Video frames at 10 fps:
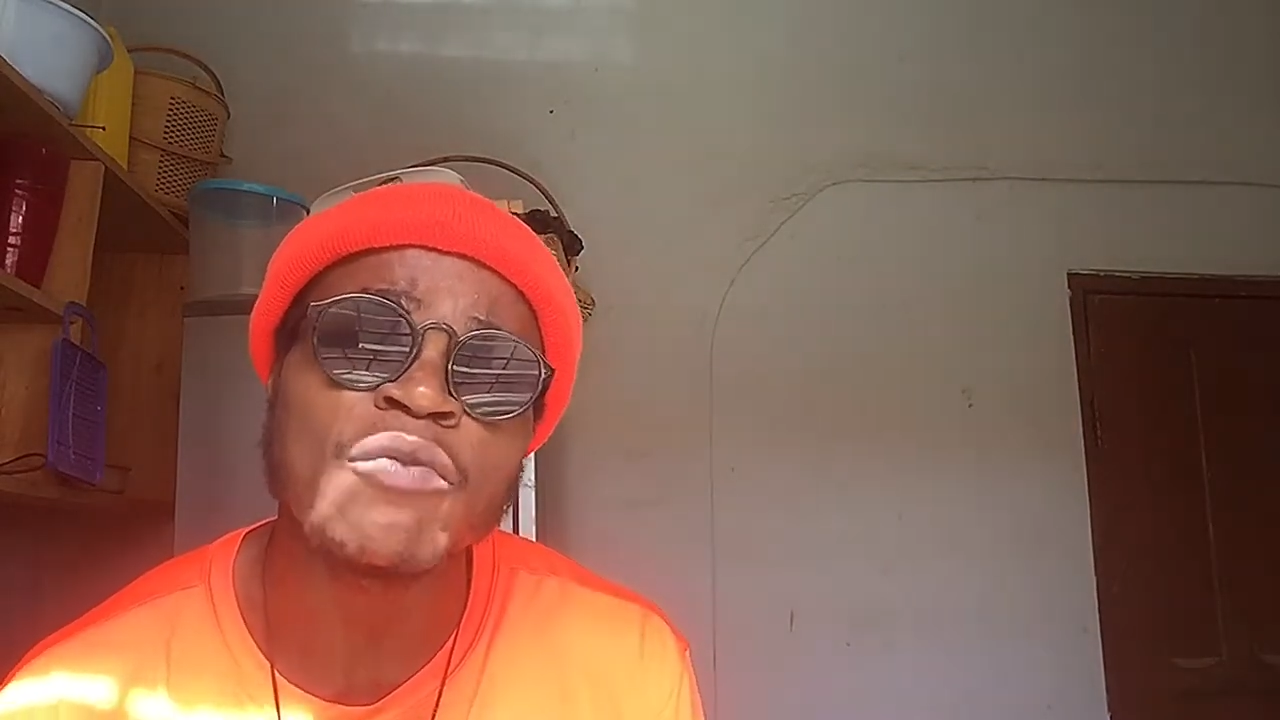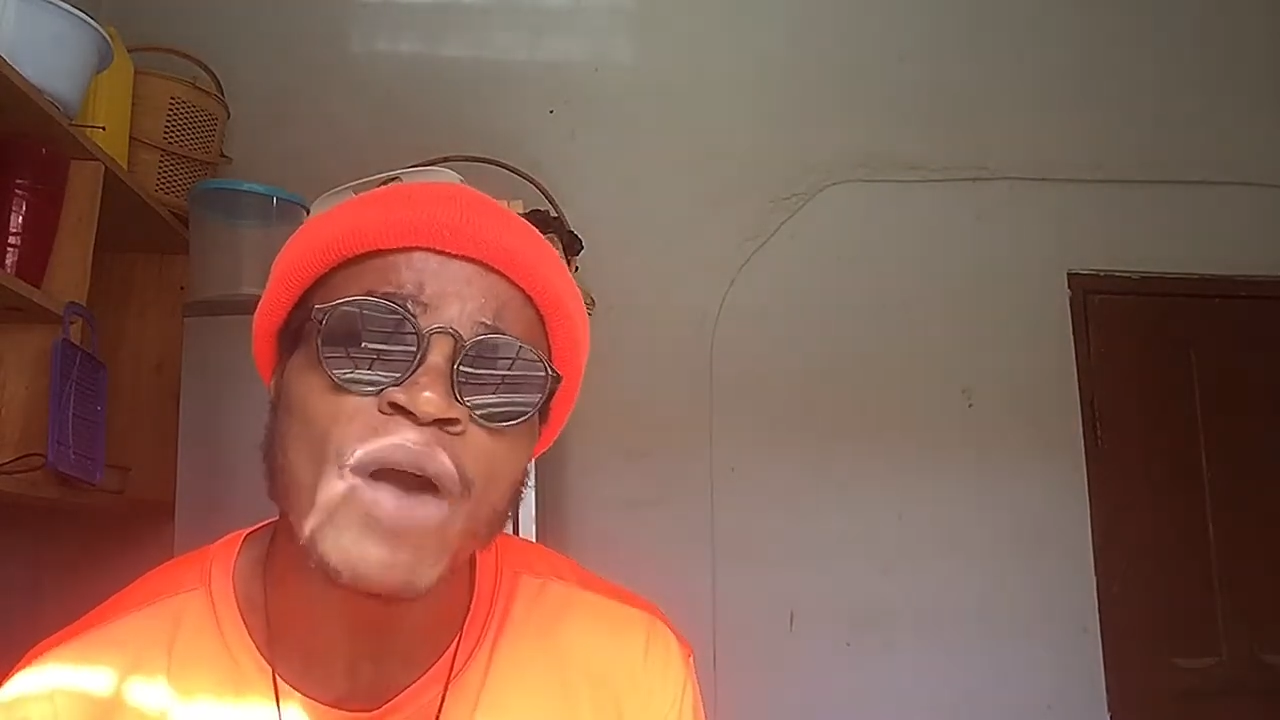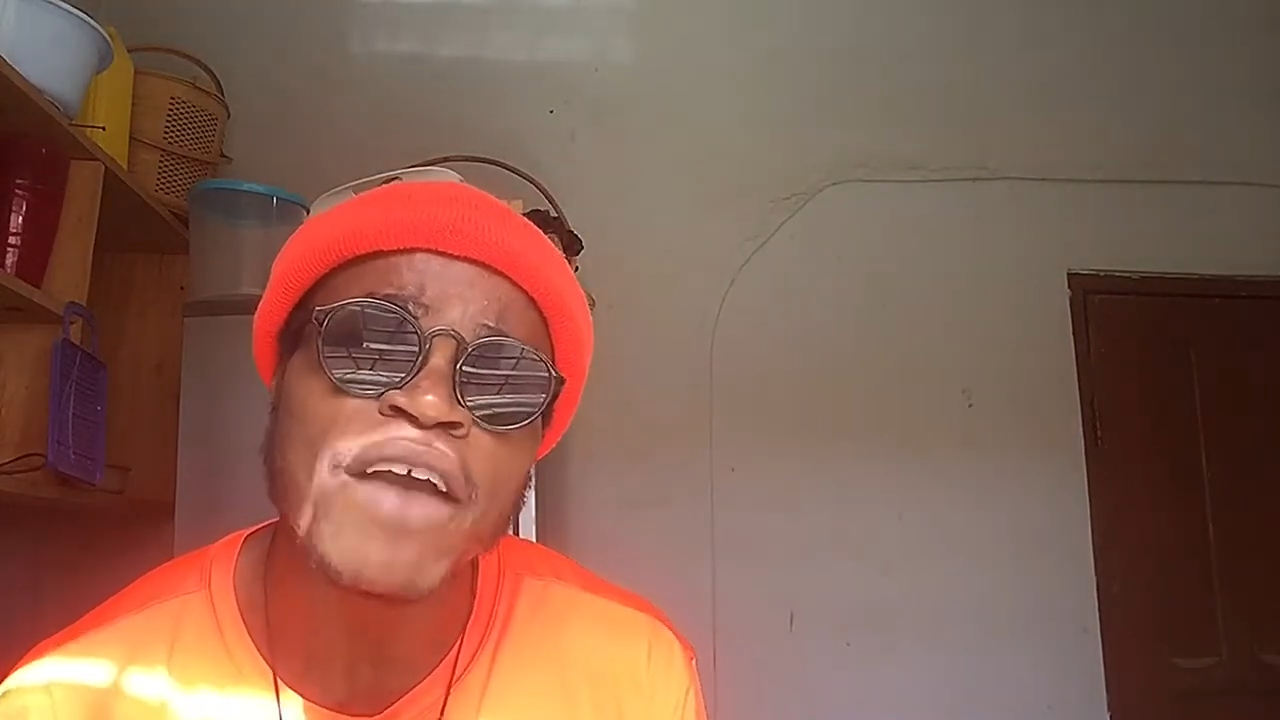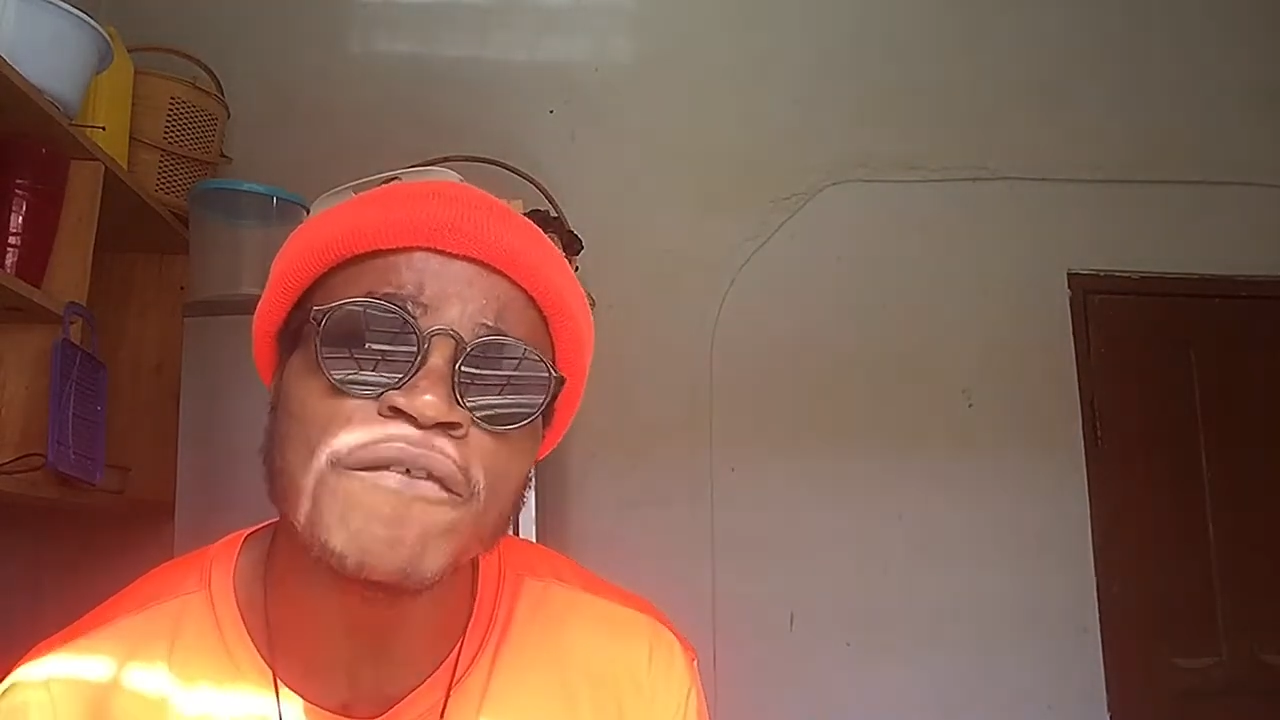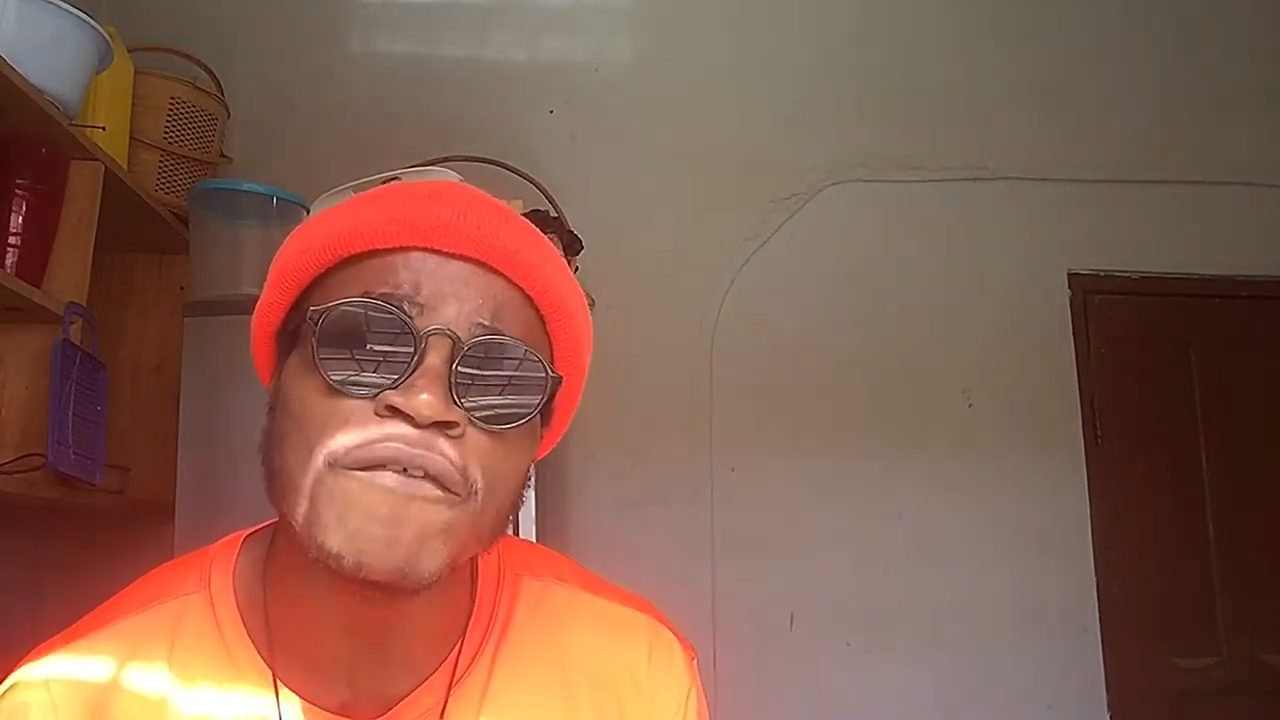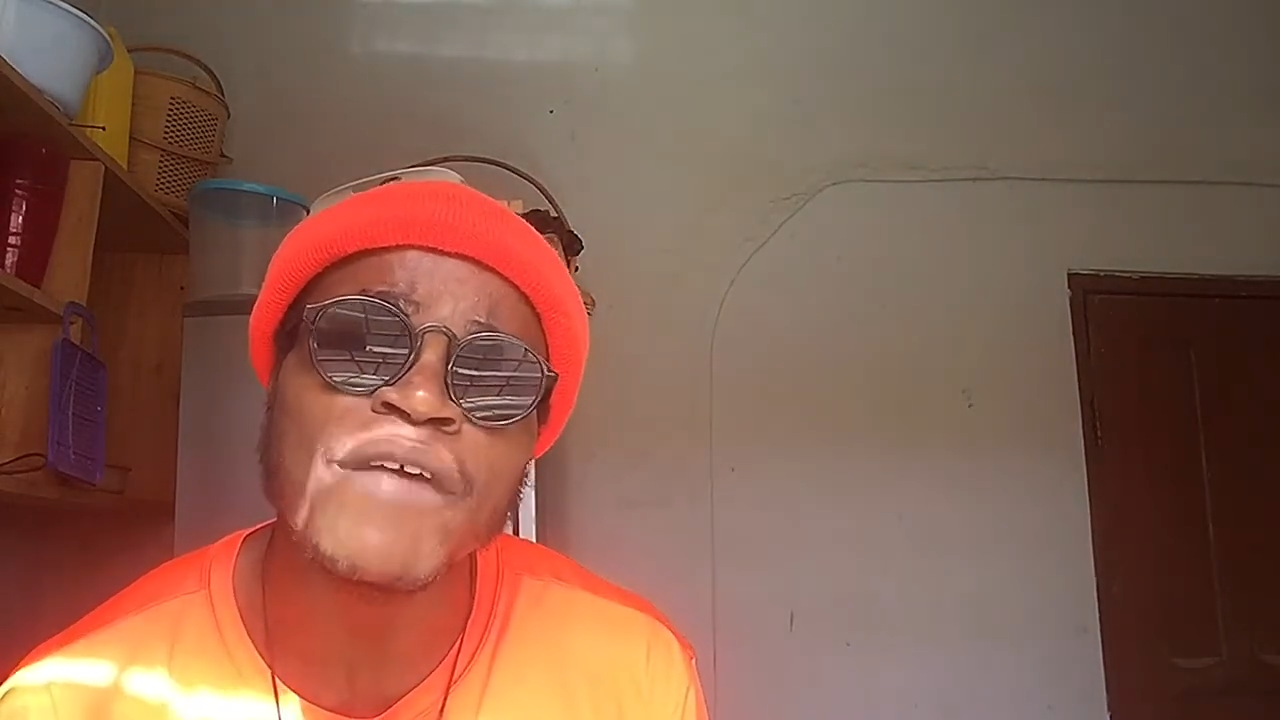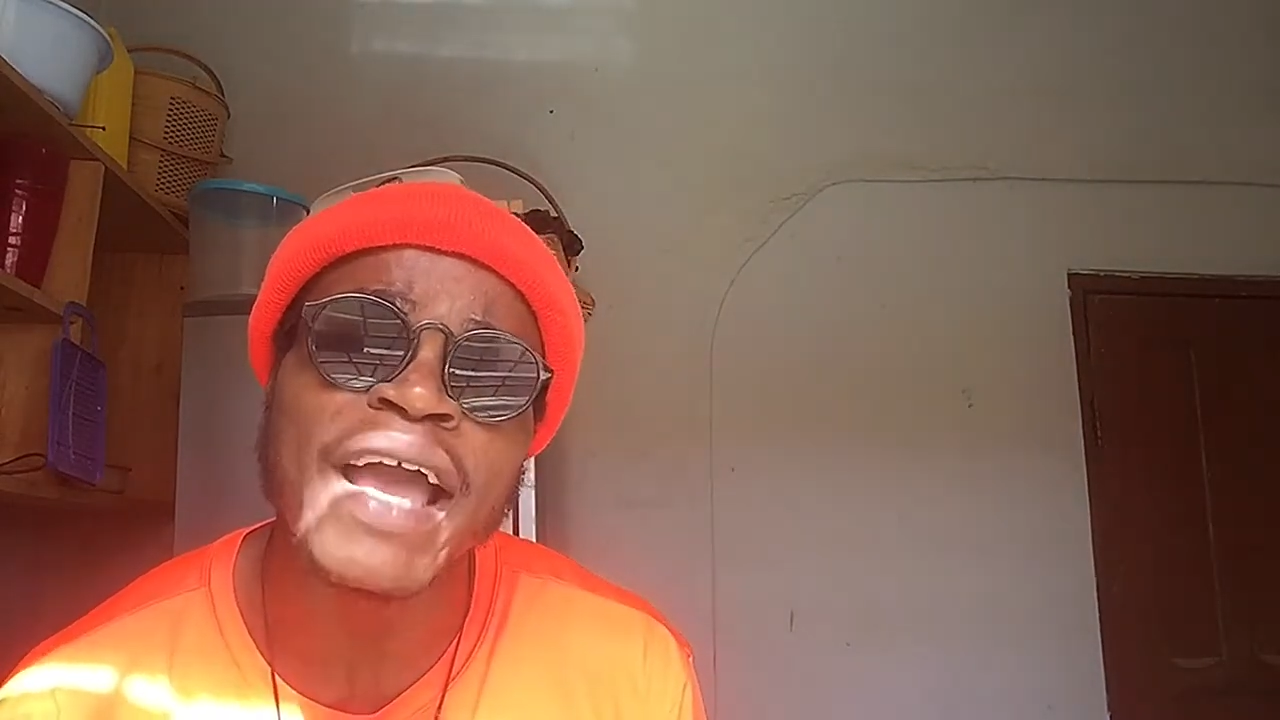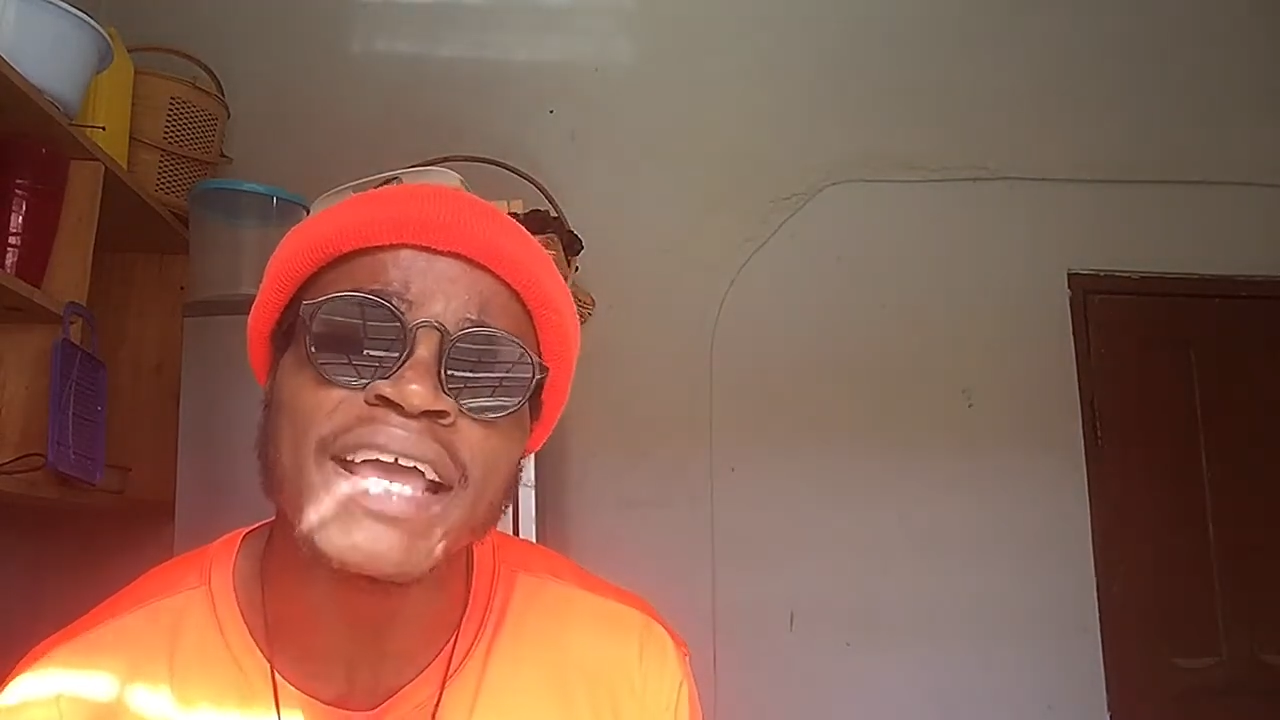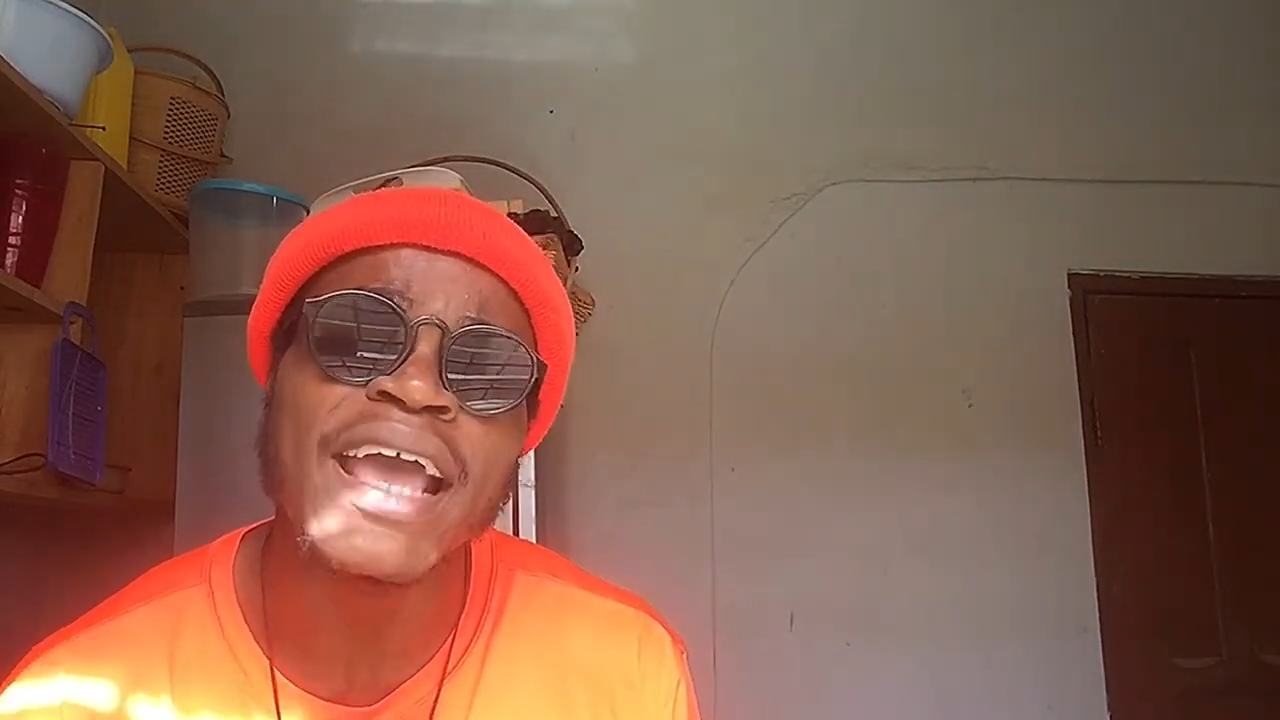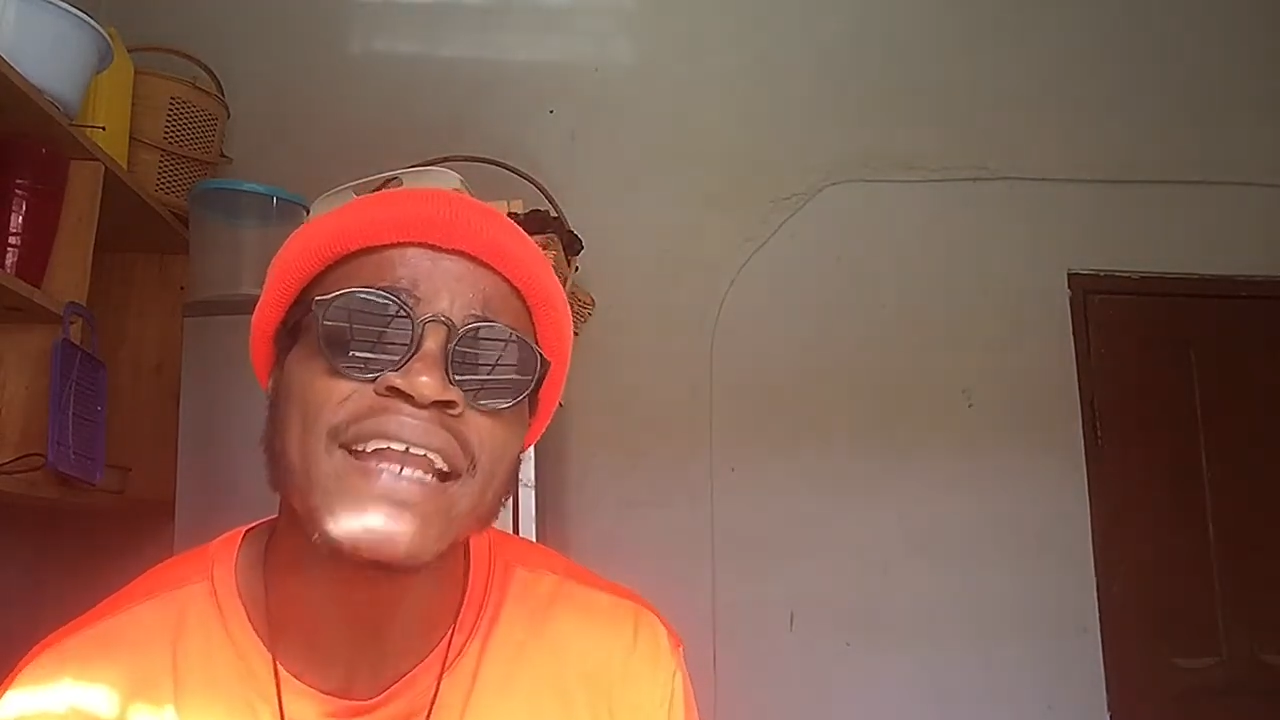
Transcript: YFM for like